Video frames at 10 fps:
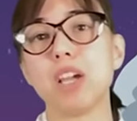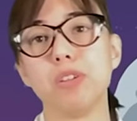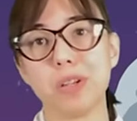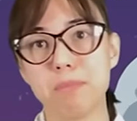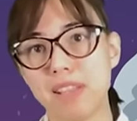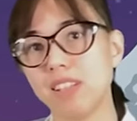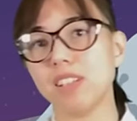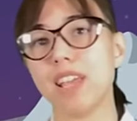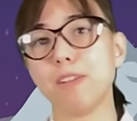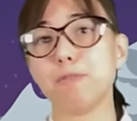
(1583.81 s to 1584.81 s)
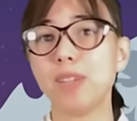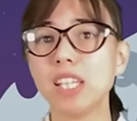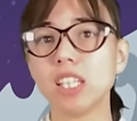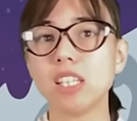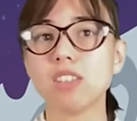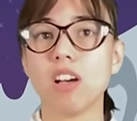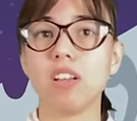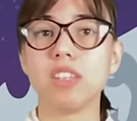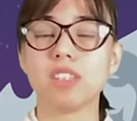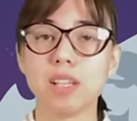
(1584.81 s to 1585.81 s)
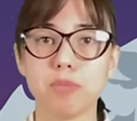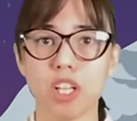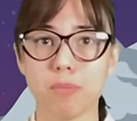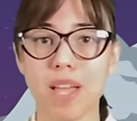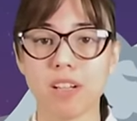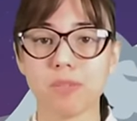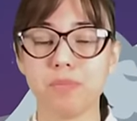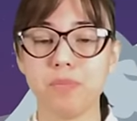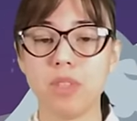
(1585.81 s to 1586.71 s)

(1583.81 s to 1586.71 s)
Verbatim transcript: own opinion and feelings on the subject matter.